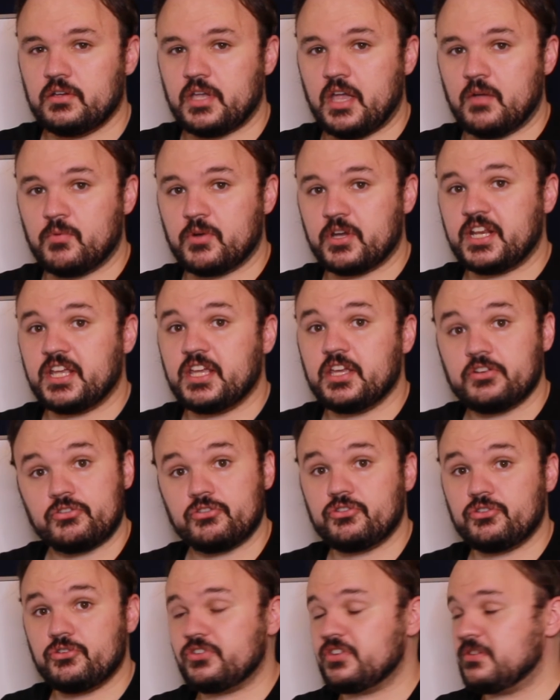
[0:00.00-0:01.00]
and we're going to
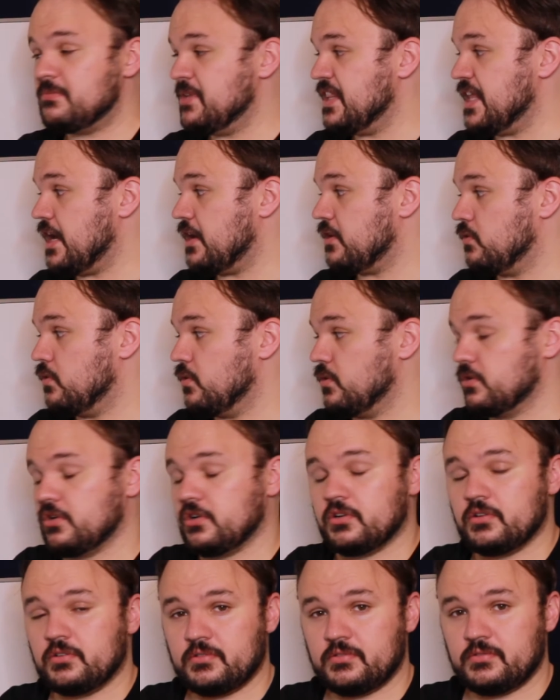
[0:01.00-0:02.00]
introduce them in that order.